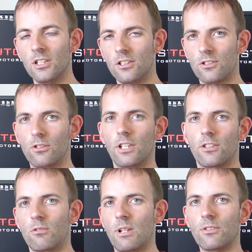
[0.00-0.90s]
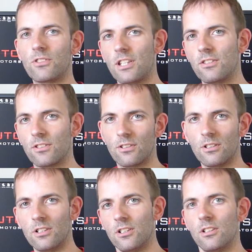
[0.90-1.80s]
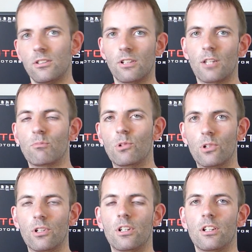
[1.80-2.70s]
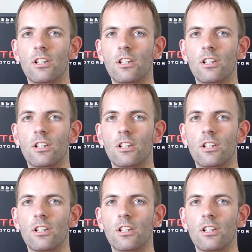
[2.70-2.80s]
so that around center you get more